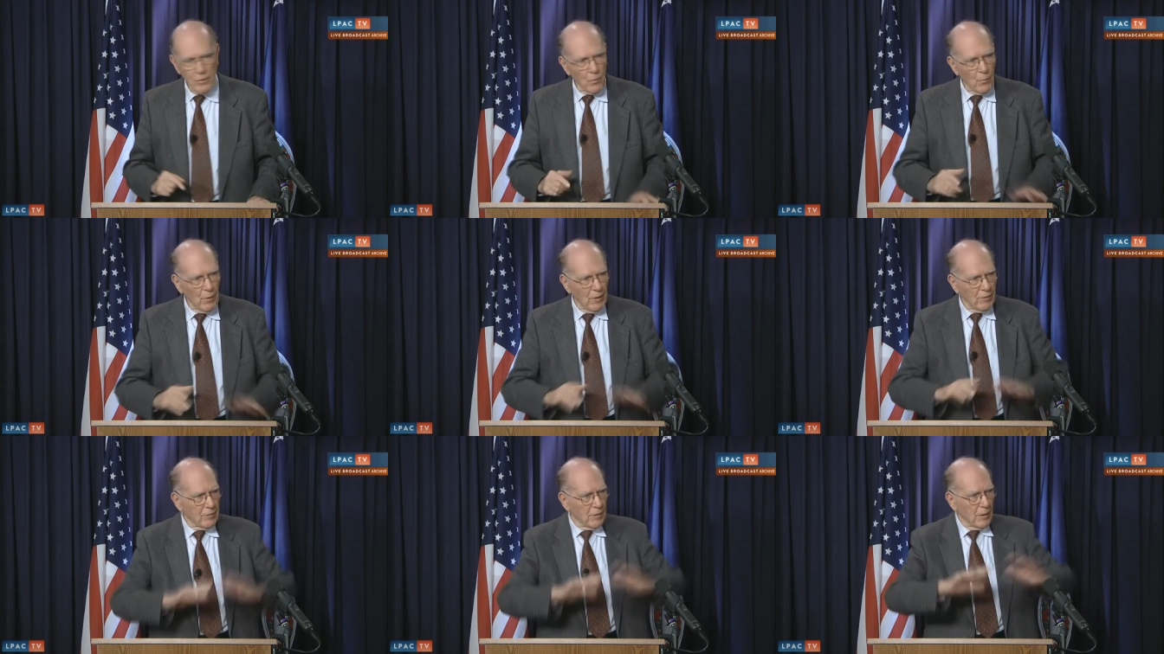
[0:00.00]
the
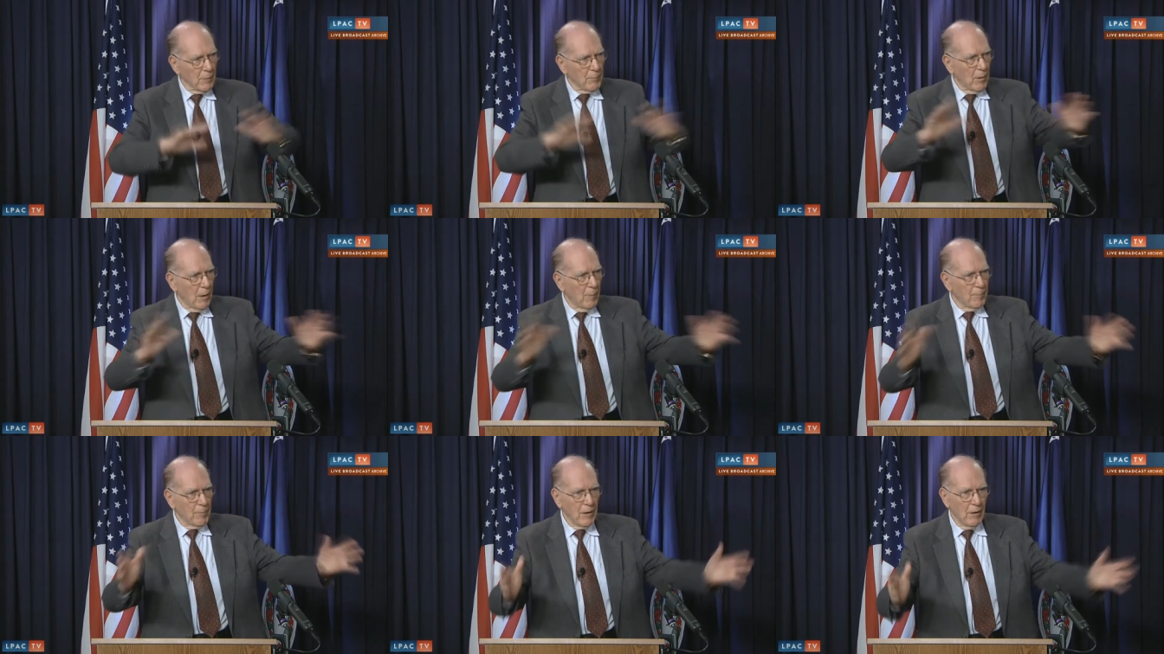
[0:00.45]
rest of the
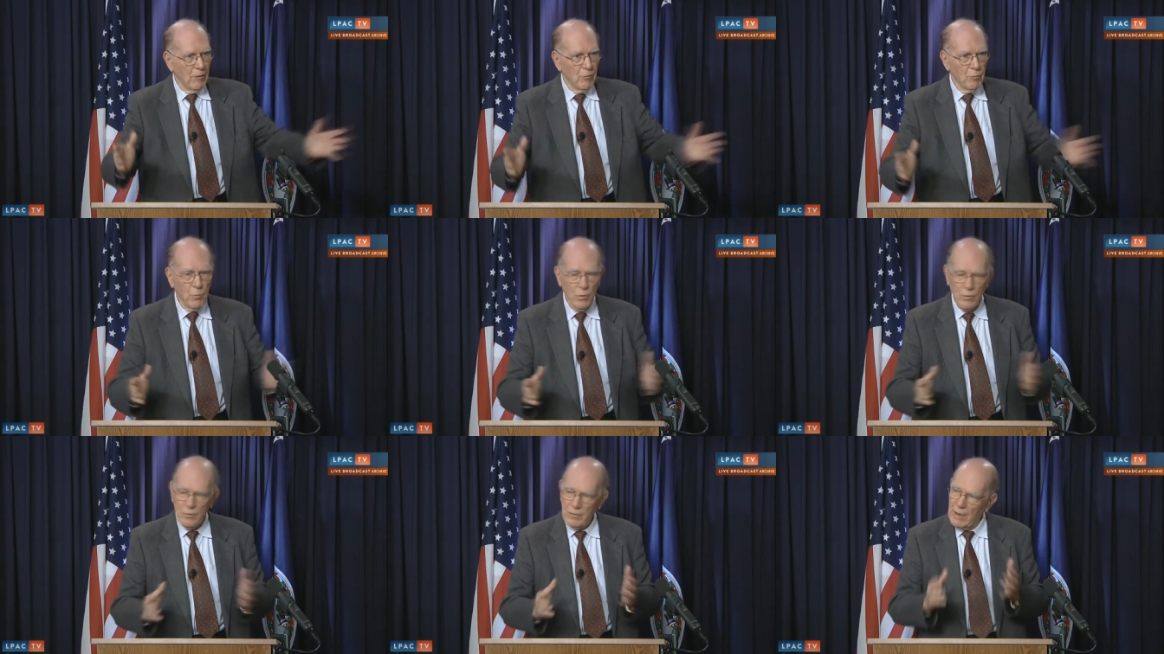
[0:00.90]

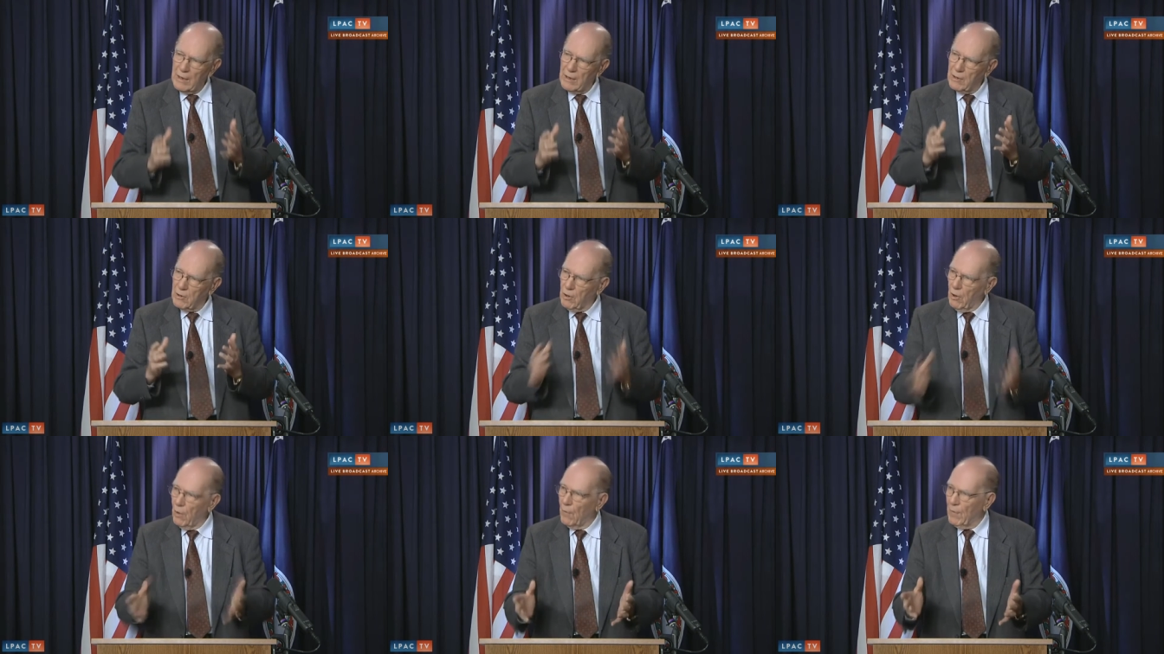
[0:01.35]
population will
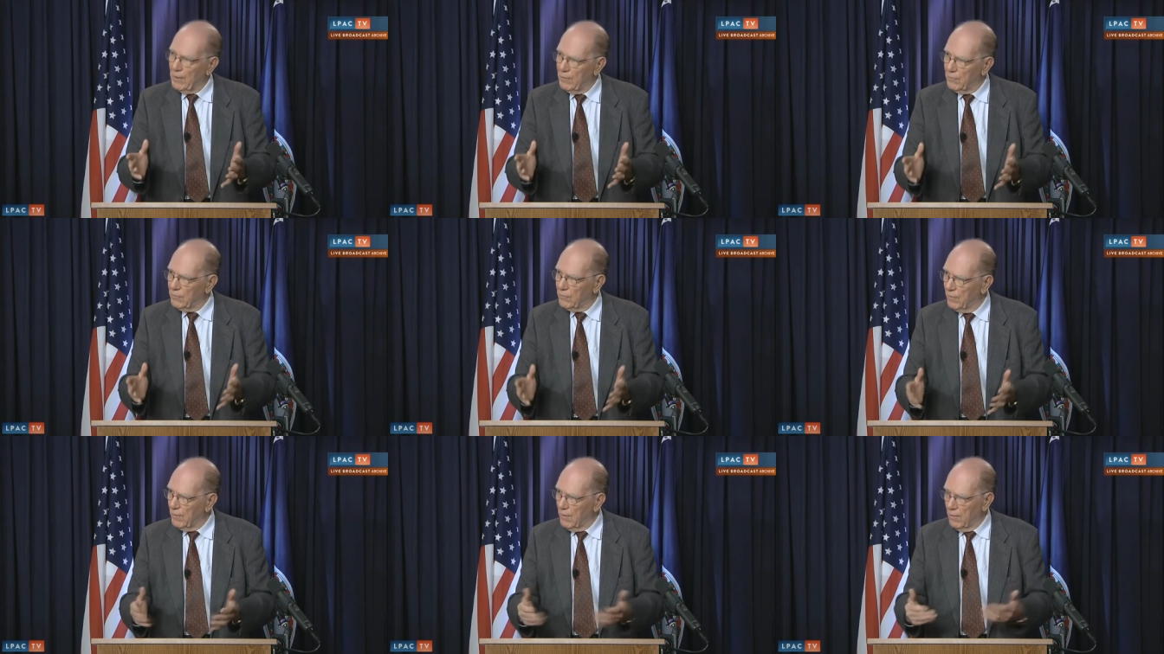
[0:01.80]
take
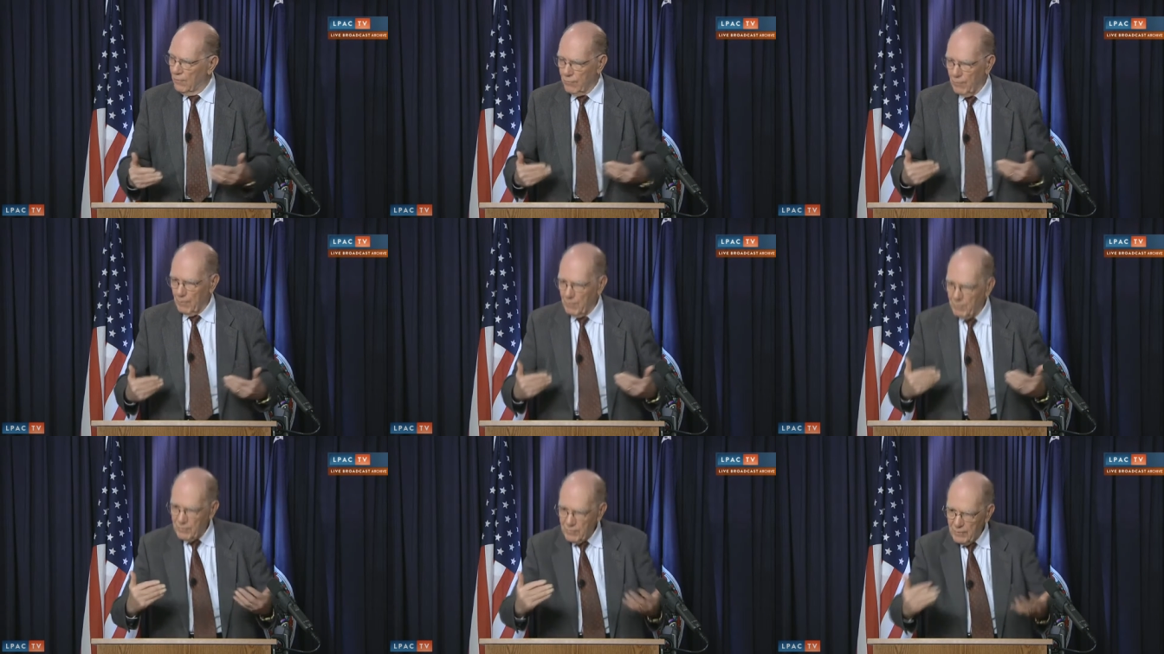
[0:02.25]
courage
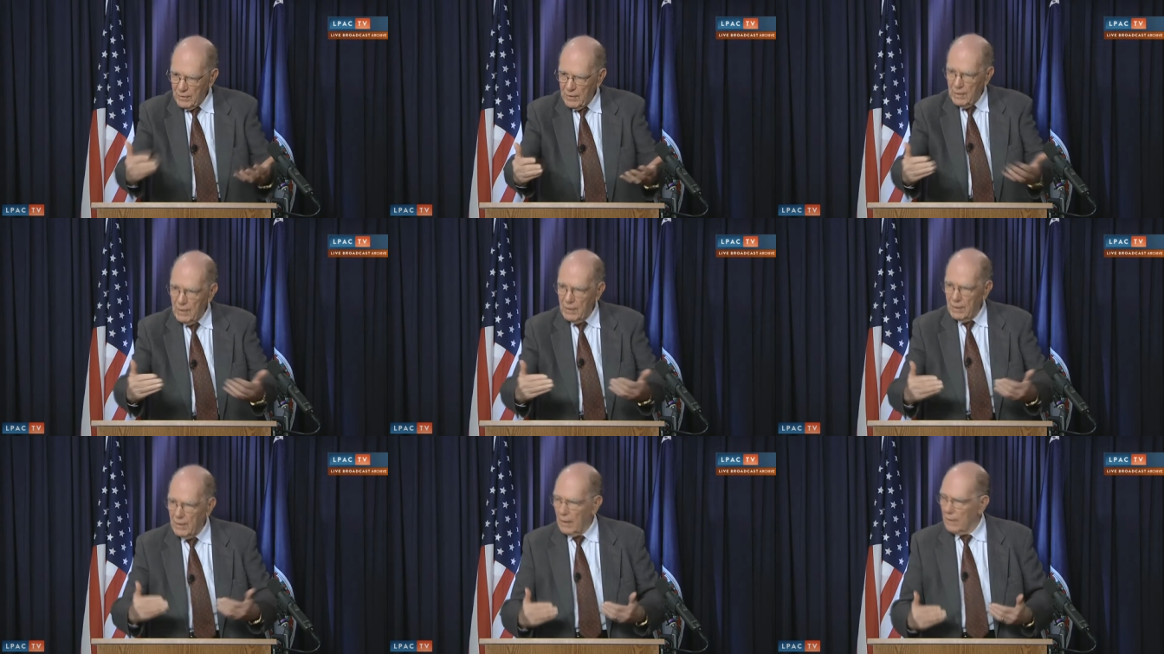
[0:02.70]
from
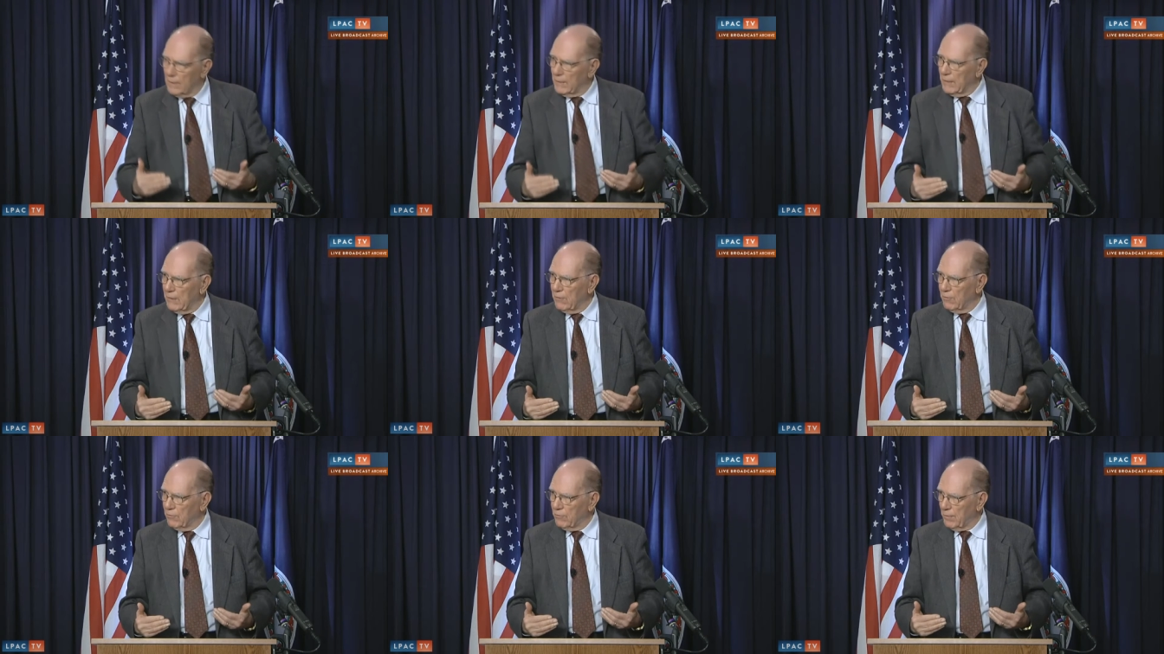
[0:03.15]
seeing a
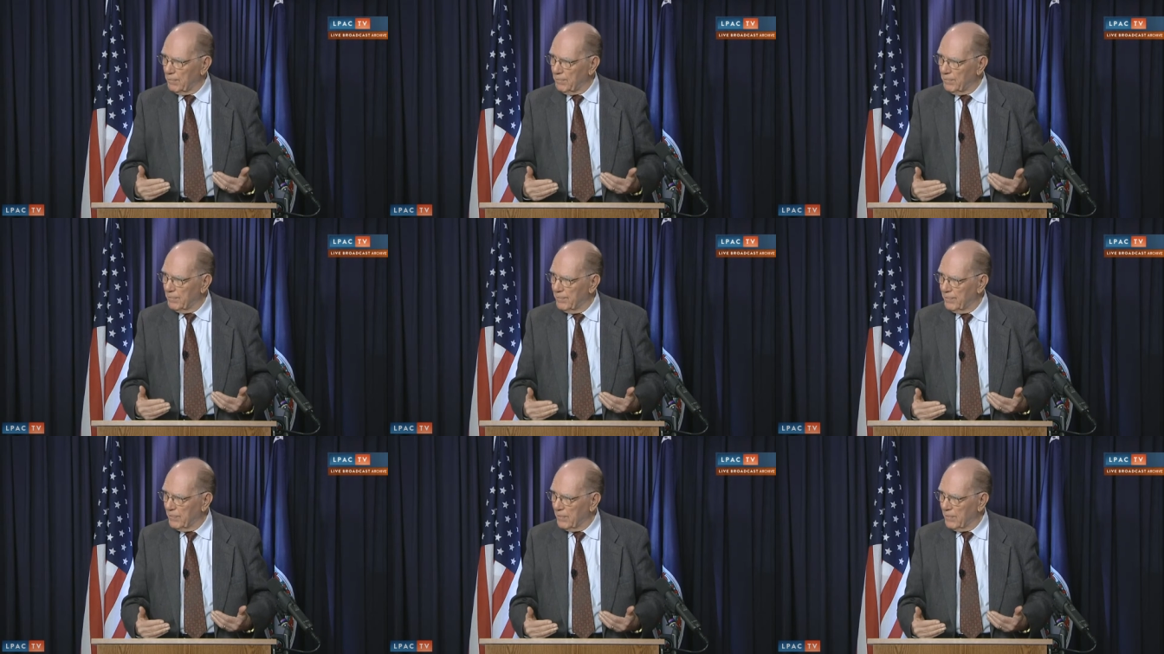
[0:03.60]
leadership